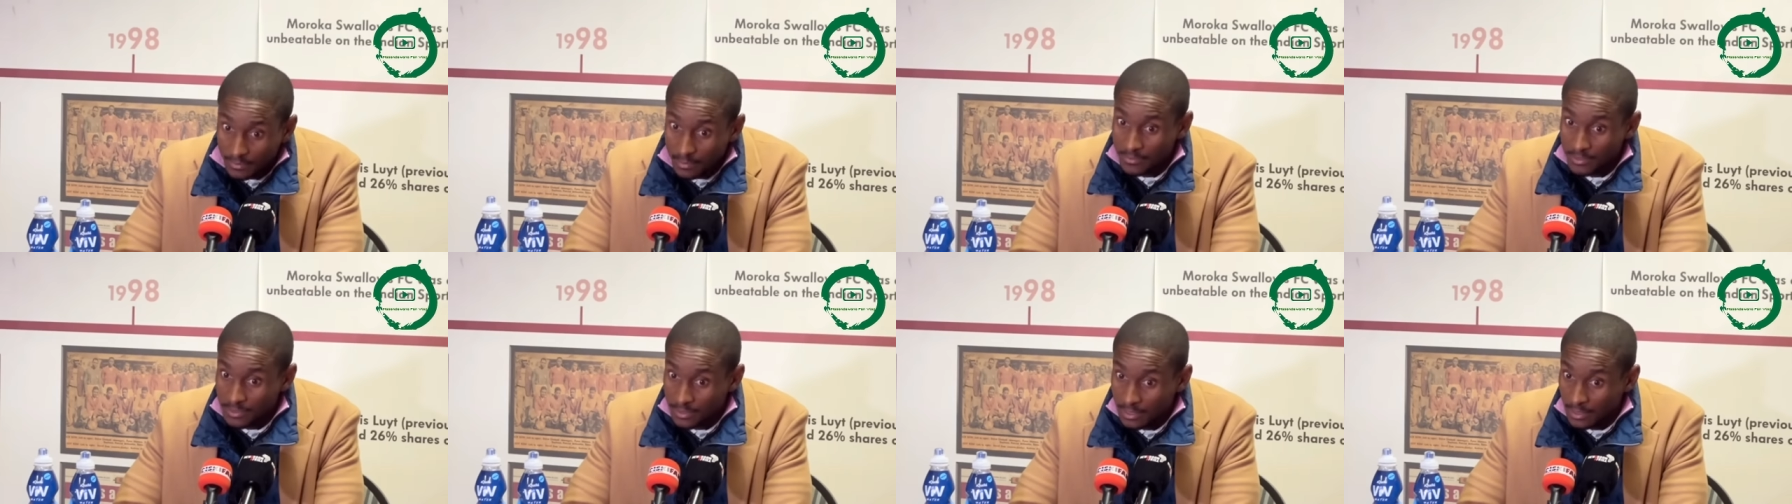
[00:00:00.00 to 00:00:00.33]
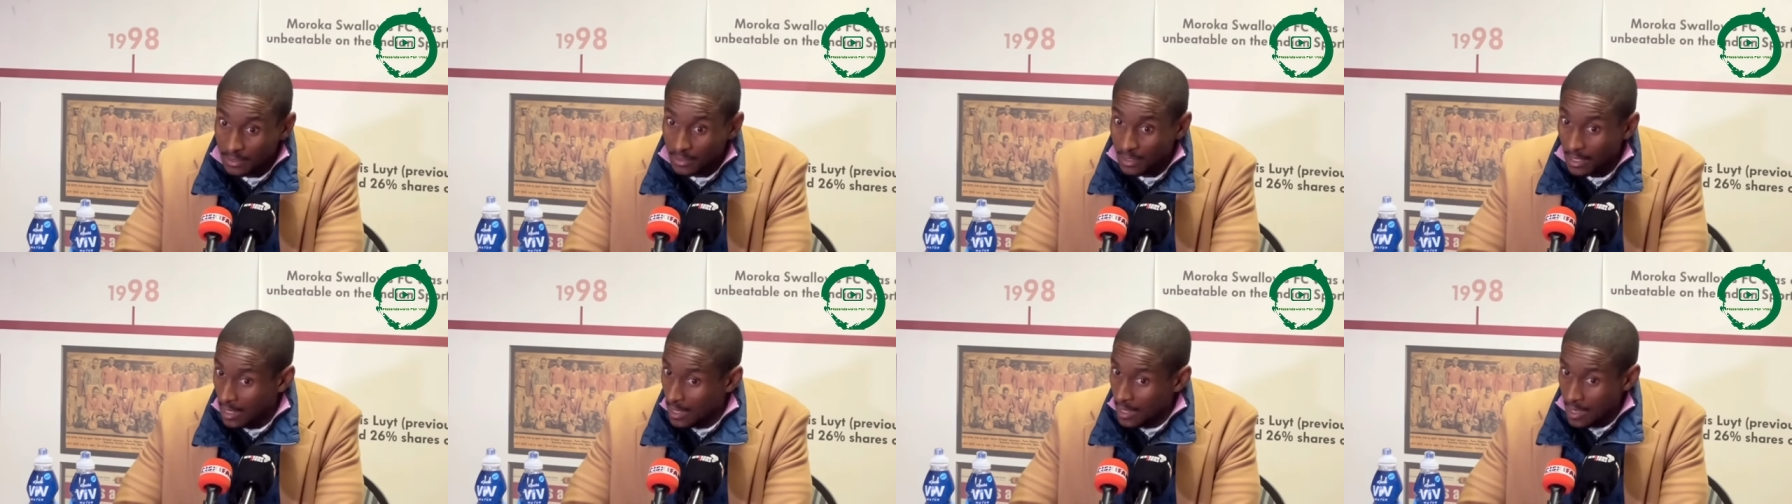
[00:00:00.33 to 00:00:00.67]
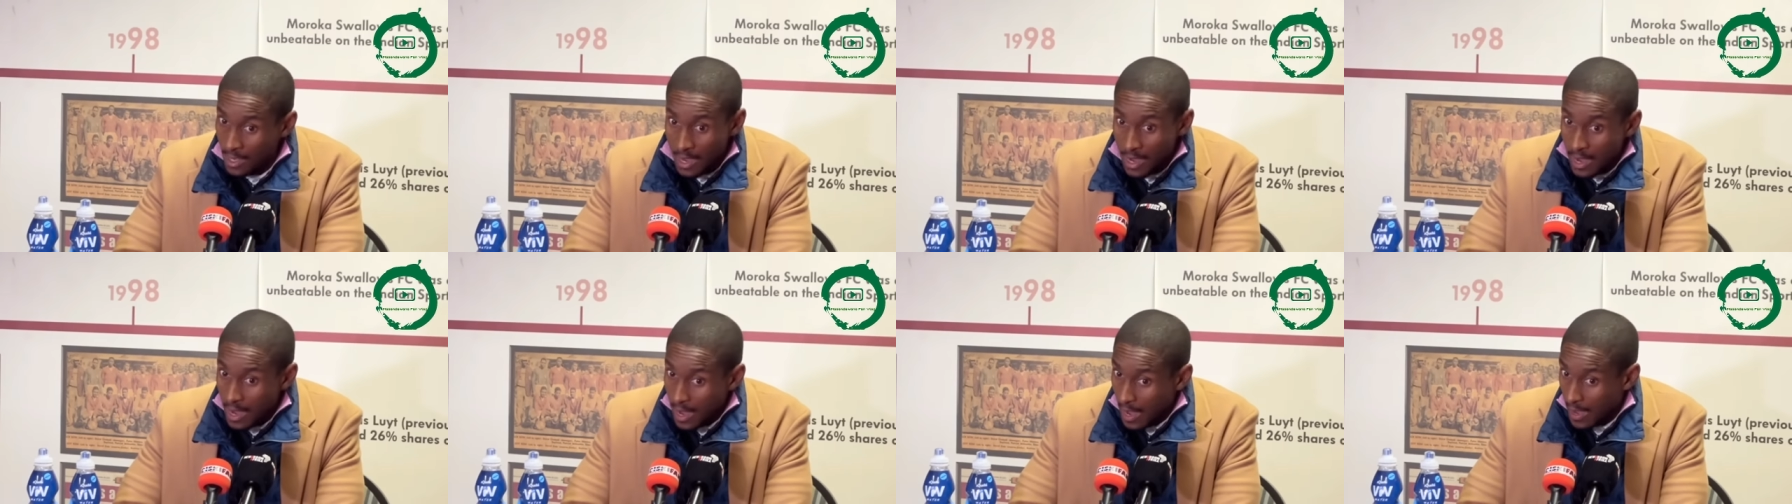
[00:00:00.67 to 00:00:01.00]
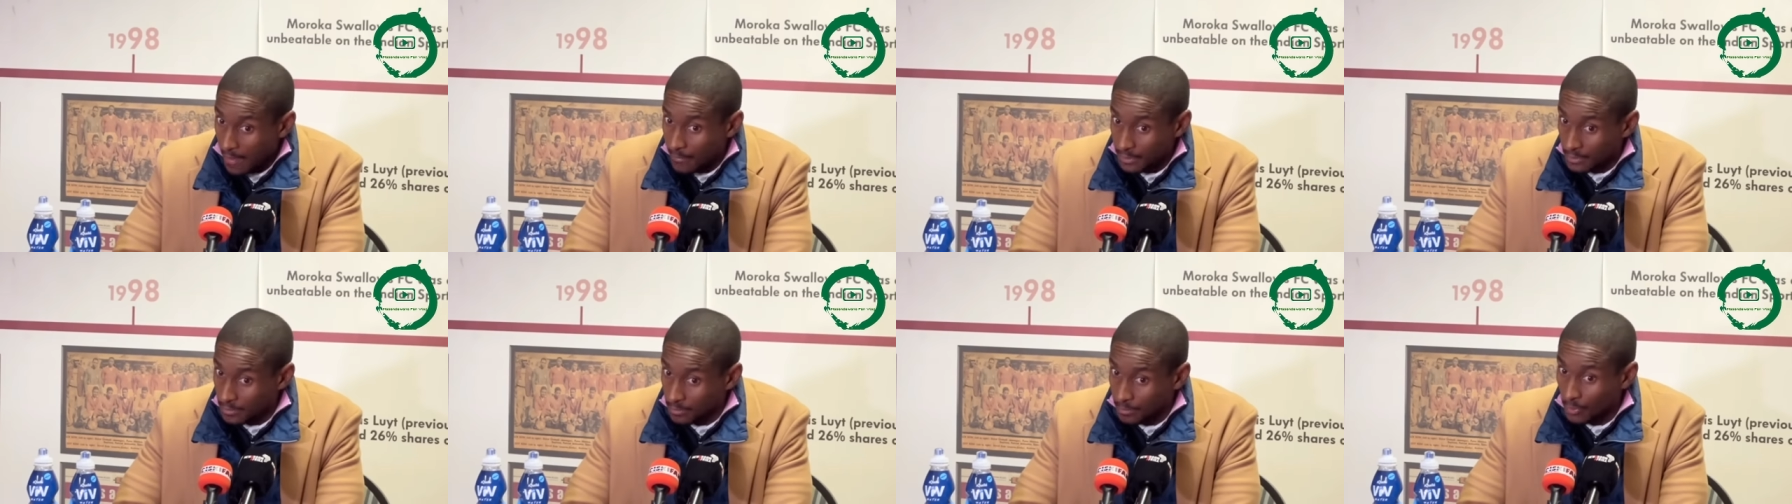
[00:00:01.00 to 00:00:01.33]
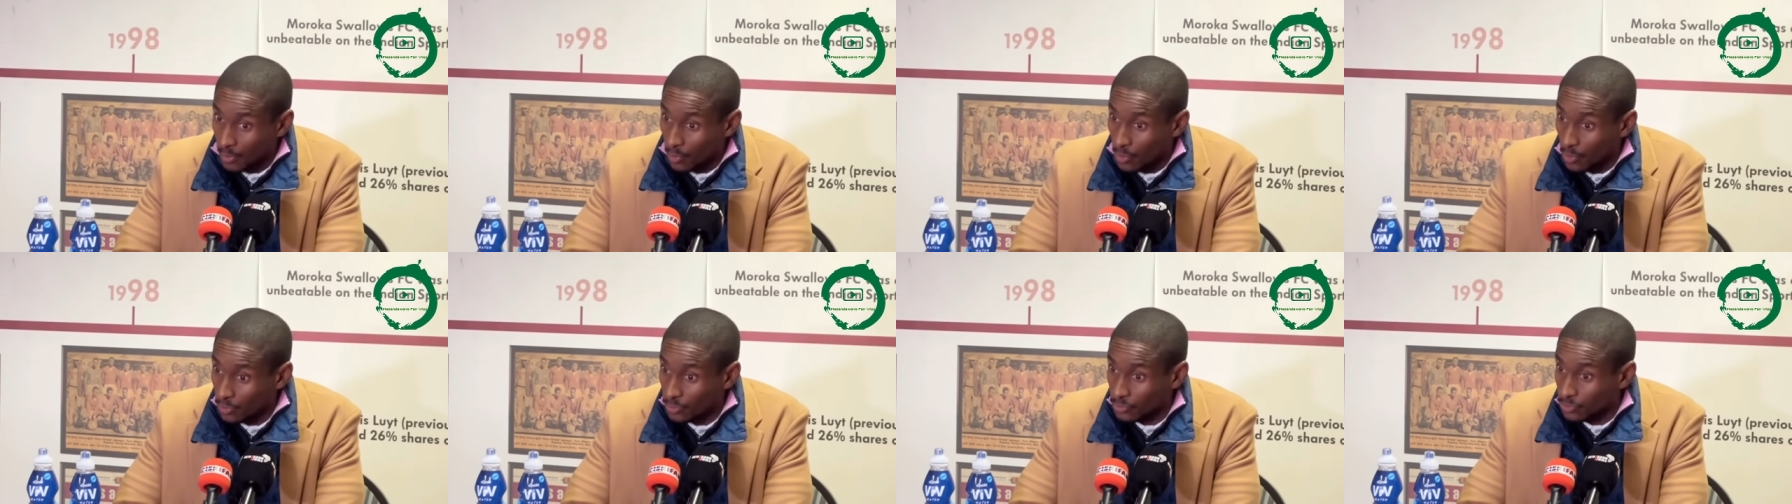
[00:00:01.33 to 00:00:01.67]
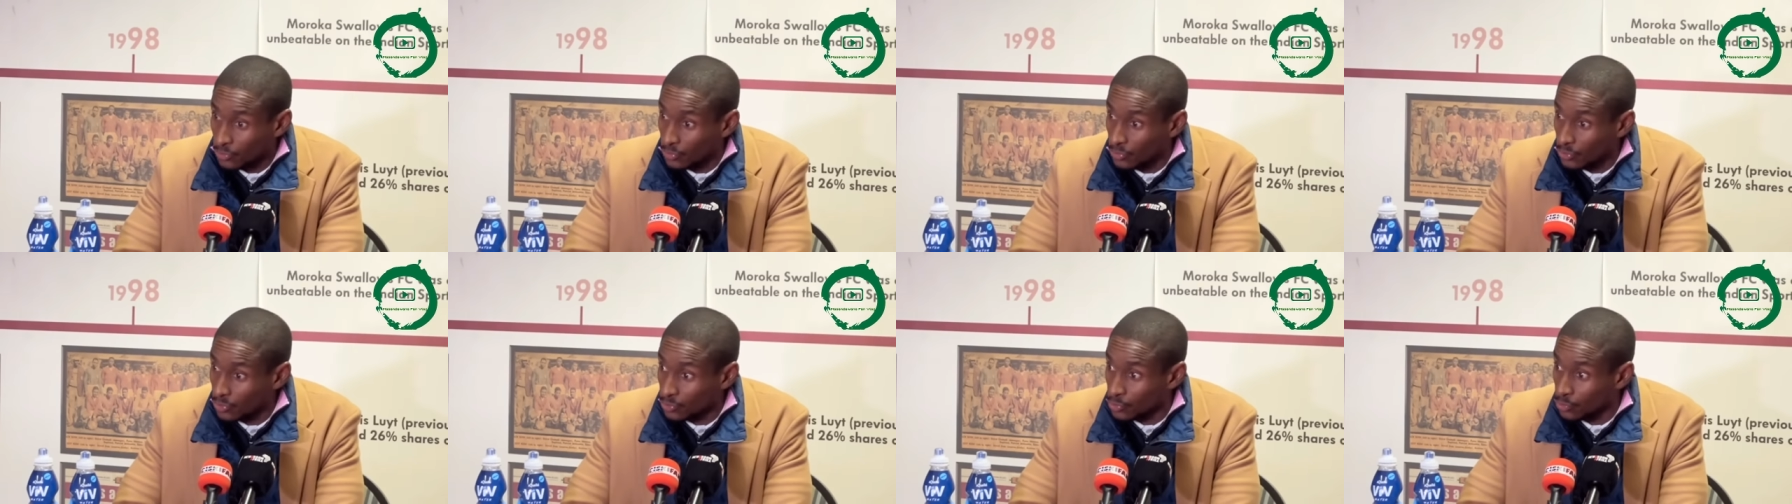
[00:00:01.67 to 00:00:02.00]
mistake, I must be called
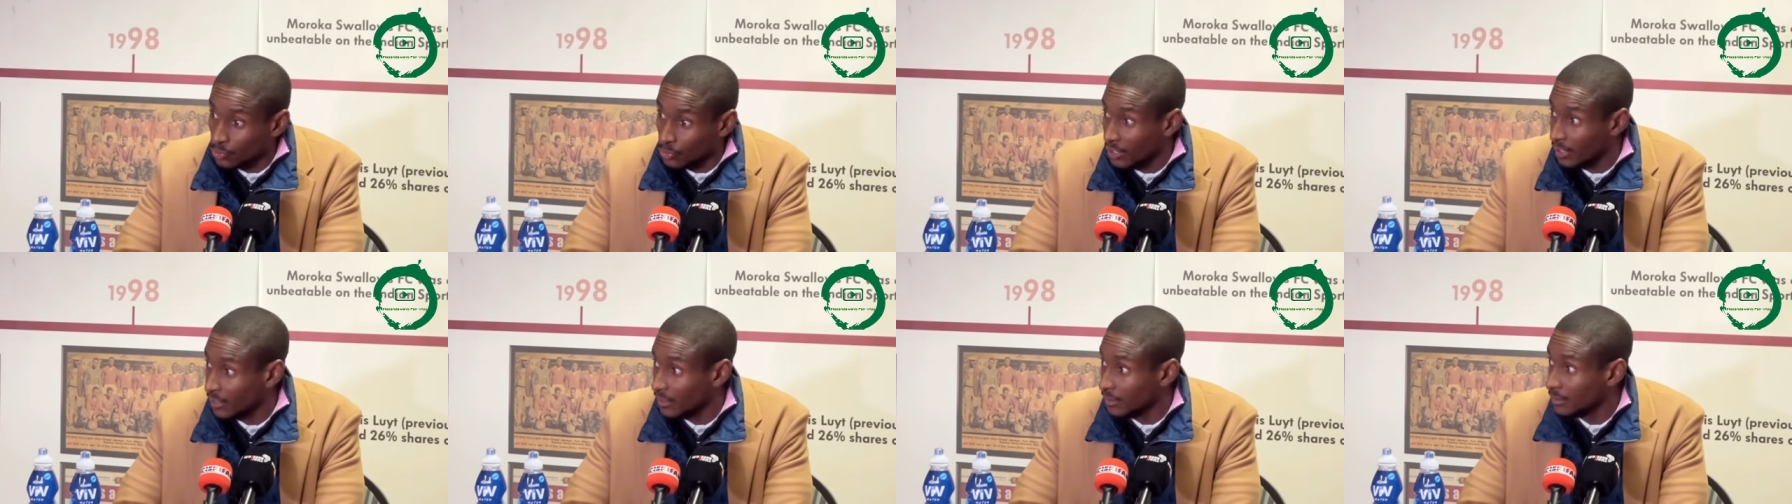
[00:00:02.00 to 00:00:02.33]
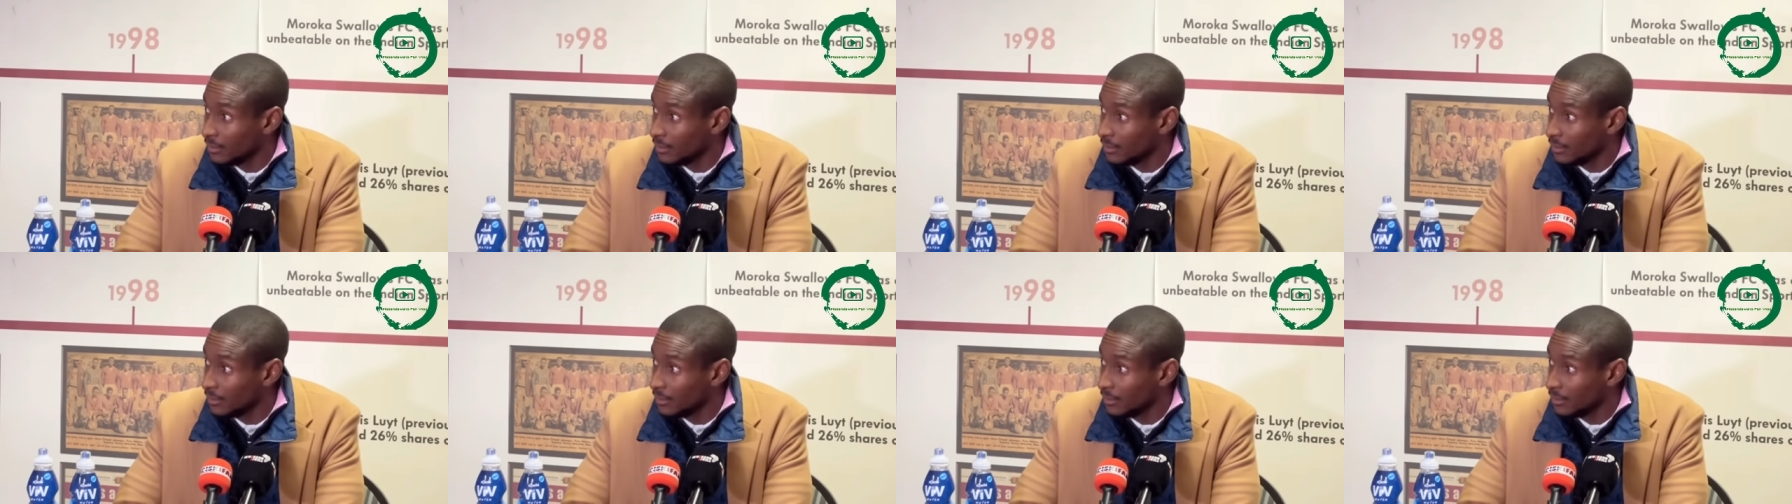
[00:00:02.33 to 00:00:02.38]
to the jury.